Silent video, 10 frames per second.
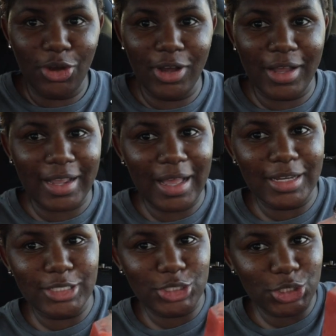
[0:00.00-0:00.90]
I
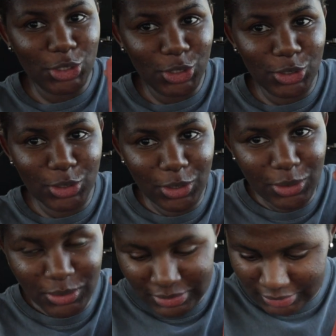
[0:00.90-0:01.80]
got the
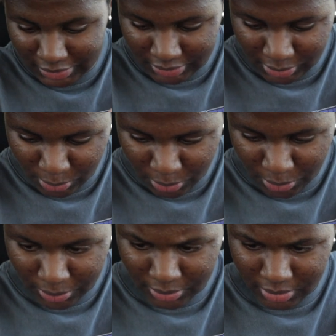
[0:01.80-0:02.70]
juice.
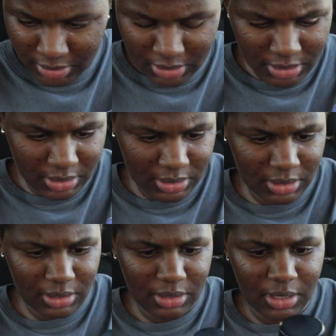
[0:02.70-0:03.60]
Oh,
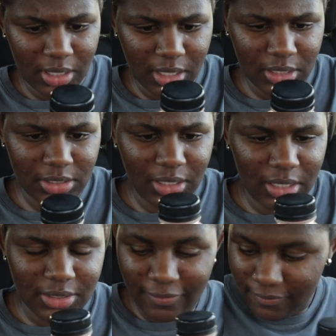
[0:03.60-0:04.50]
this is
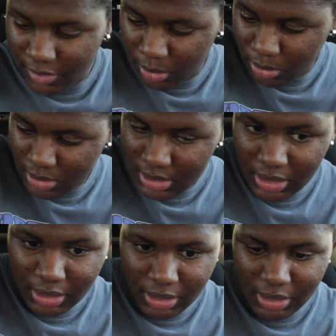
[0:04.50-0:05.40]
nice and
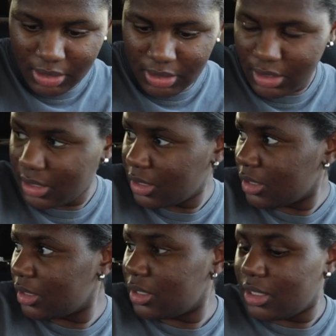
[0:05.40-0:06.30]
frozen.